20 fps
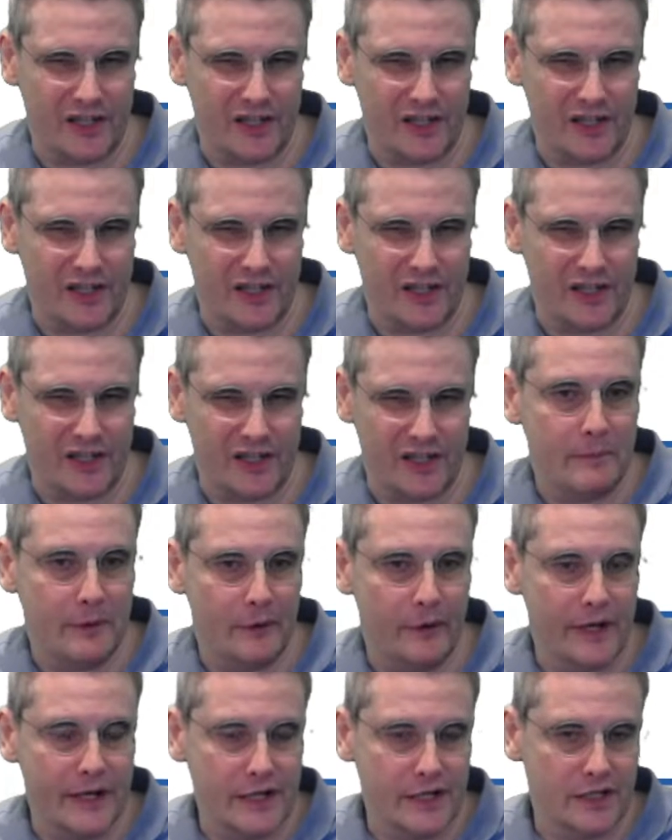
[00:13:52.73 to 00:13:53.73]

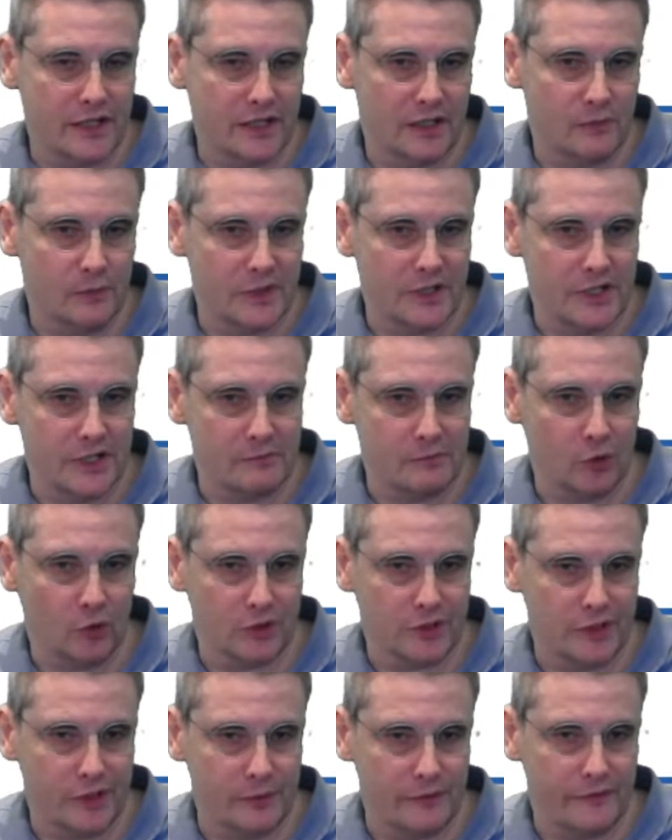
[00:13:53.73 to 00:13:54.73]
elaboration, which is more
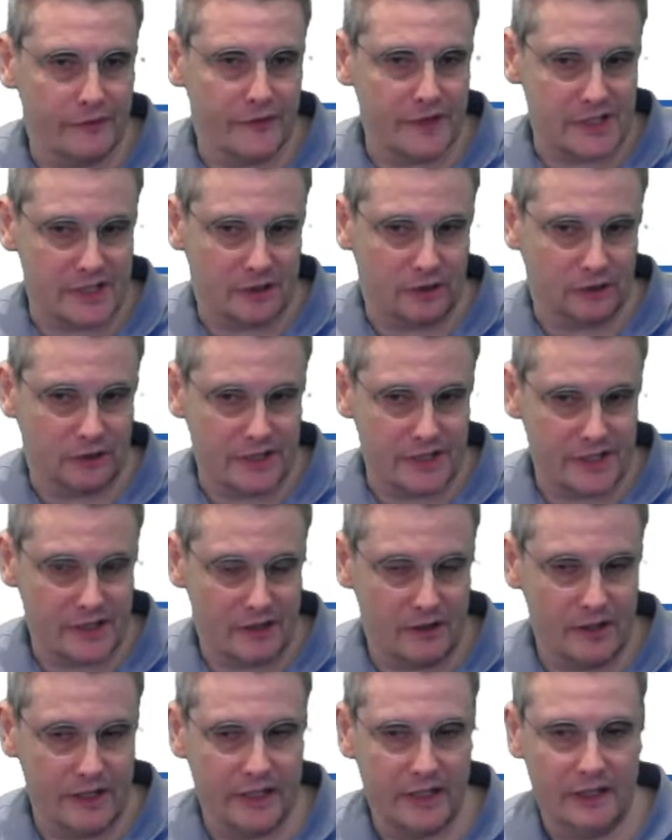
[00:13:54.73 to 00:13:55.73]
to do with physical
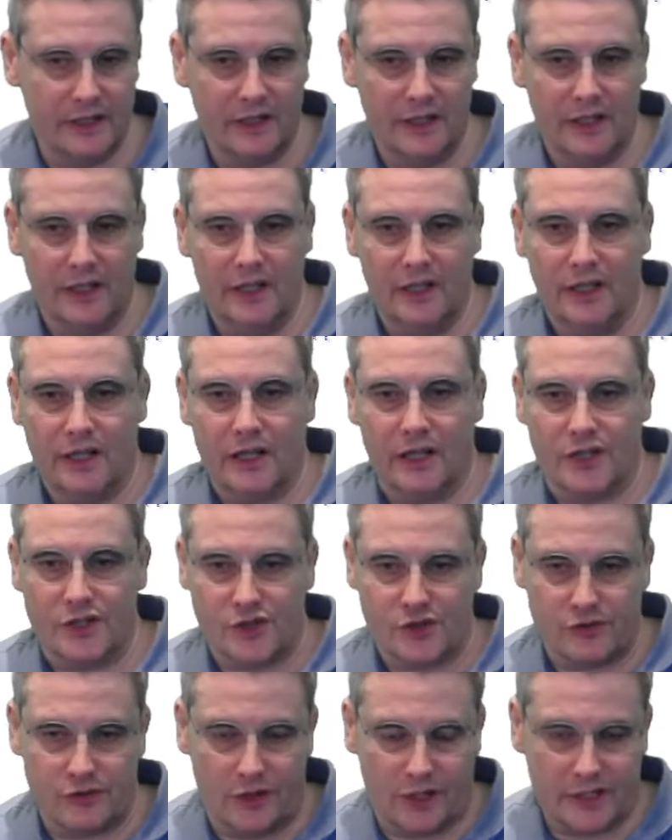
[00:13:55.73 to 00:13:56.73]
design,
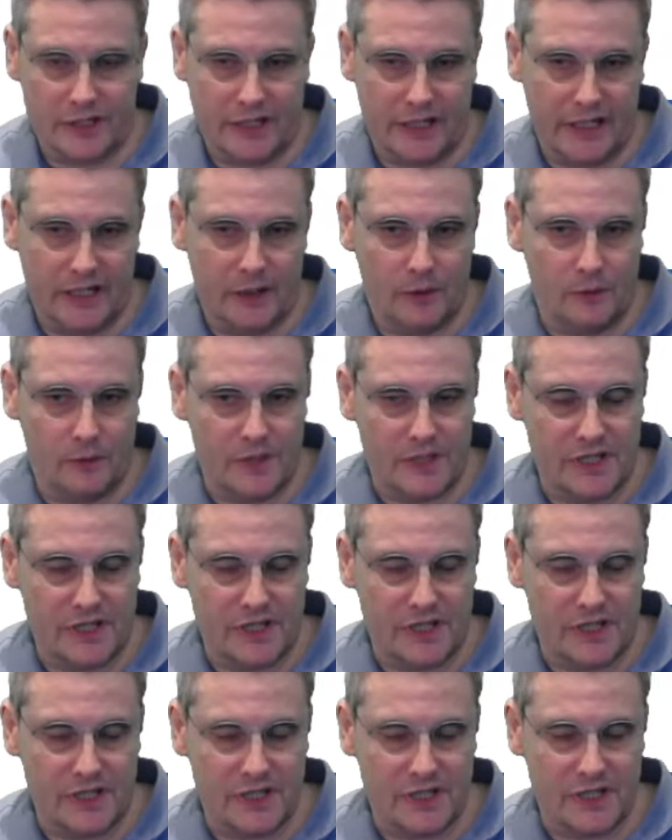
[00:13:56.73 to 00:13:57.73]
constructing, which is
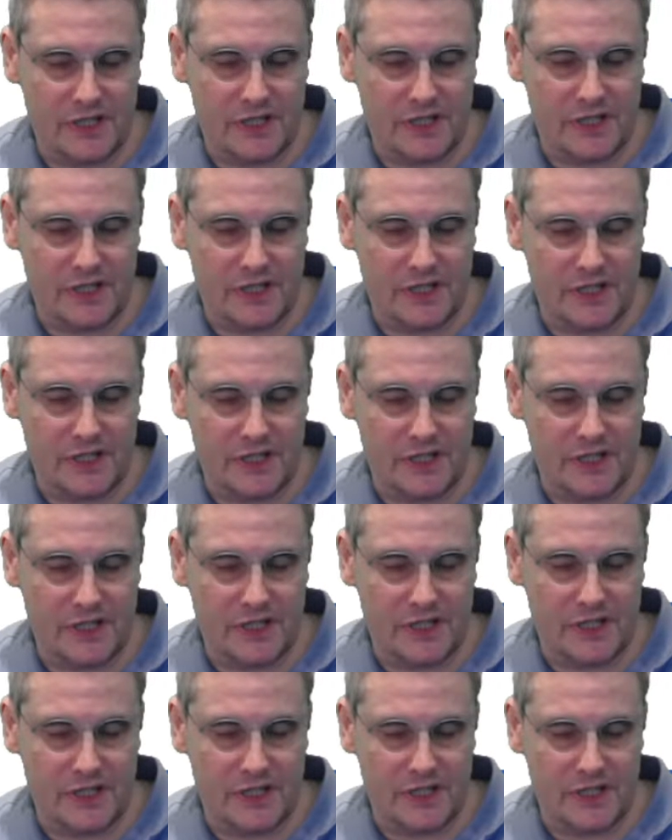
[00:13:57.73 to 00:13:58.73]
then more to do with
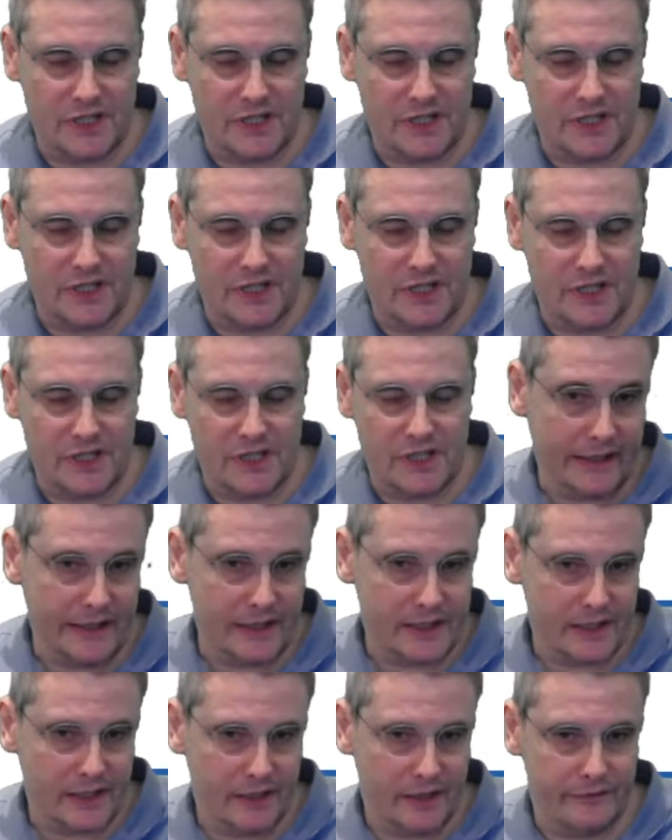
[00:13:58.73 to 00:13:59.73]
building or buying
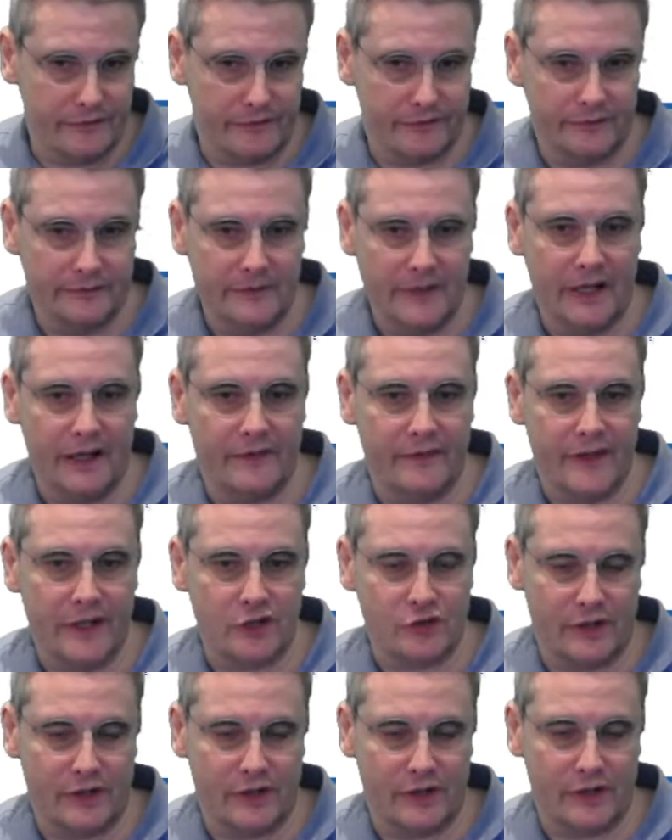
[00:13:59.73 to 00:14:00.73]
stuff, and then
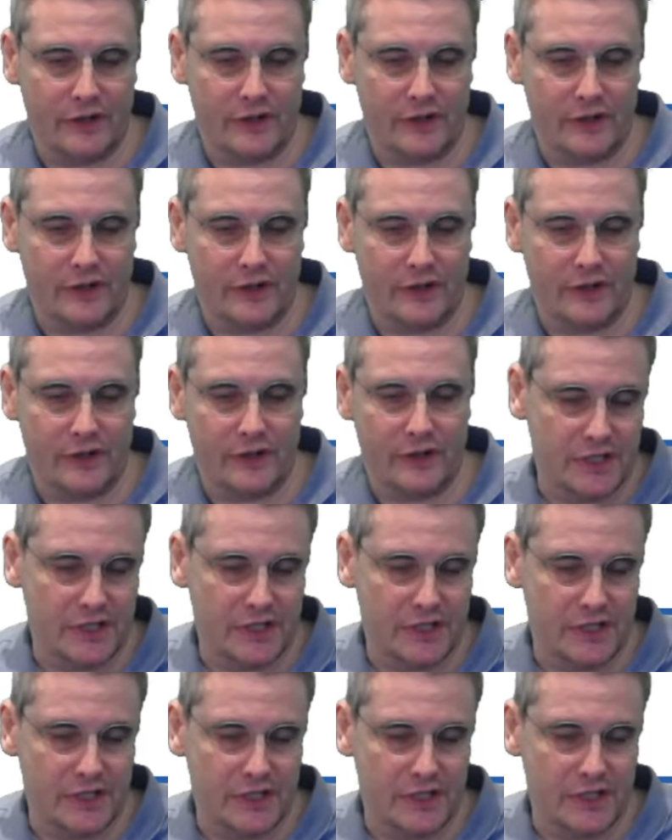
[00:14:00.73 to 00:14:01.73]
transitioning, which
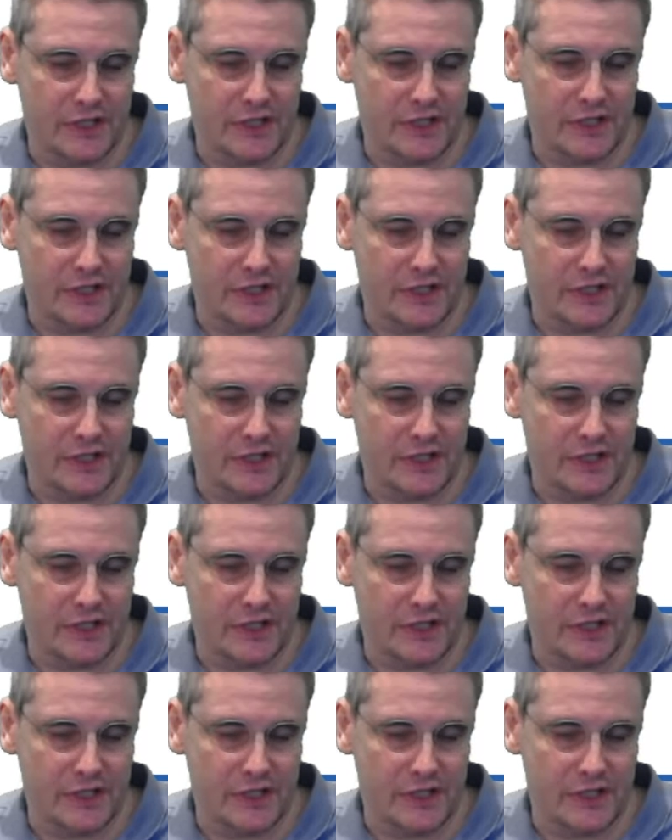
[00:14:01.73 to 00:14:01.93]
is to do with